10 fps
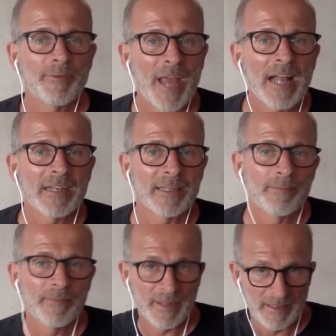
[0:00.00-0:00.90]
reality
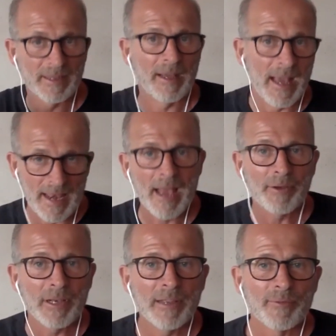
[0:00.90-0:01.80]
and how
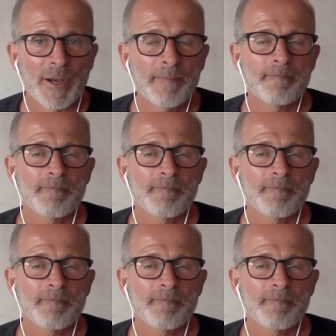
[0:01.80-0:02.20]
you live, right?